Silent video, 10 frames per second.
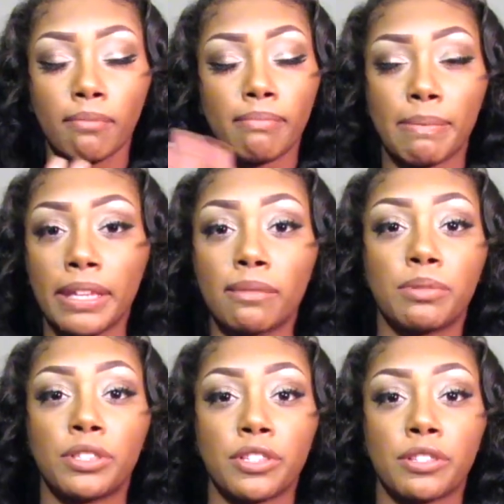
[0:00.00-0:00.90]
my makeup
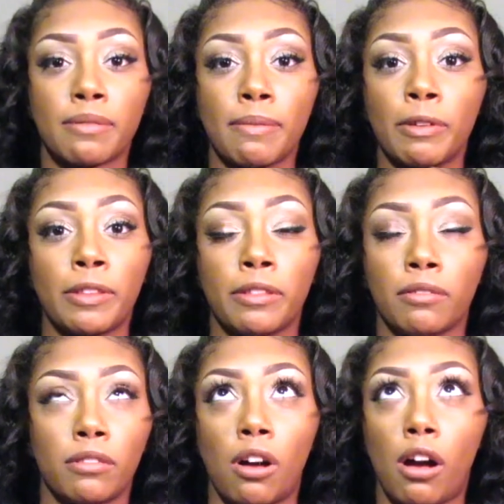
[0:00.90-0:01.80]
is just
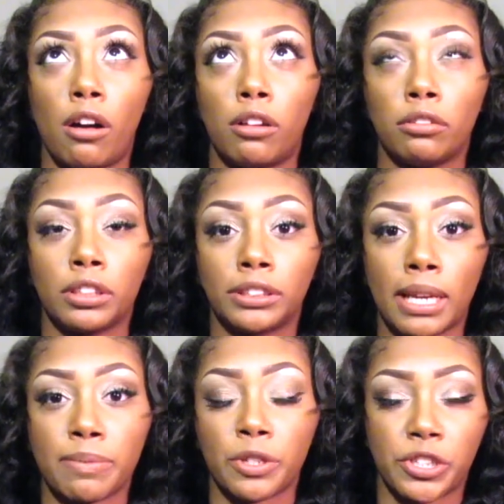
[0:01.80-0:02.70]
all
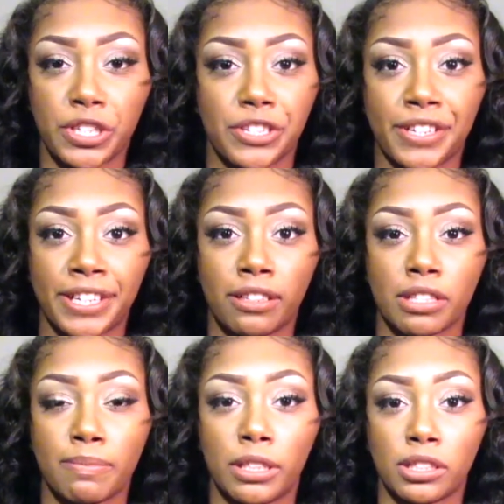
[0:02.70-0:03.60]
types of crazy right now,
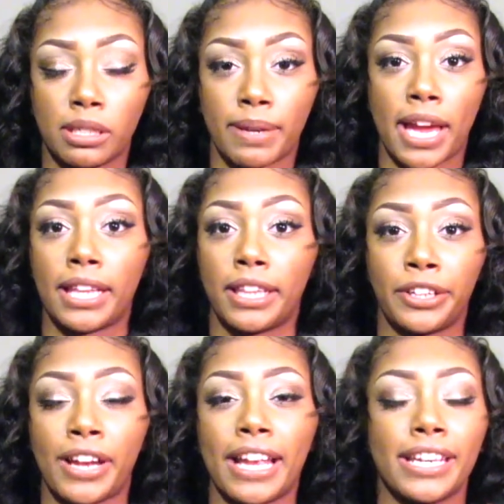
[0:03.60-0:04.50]
especially my
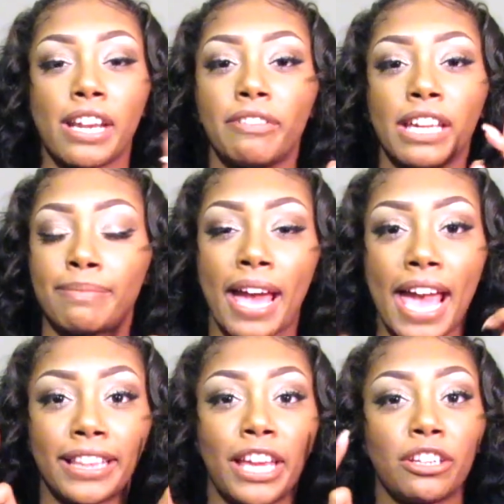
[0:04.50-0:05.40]
eyeliner. I can never get my
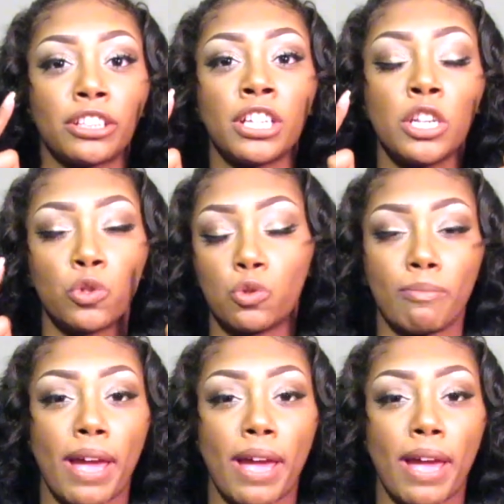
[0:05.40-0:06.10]
eyeliner to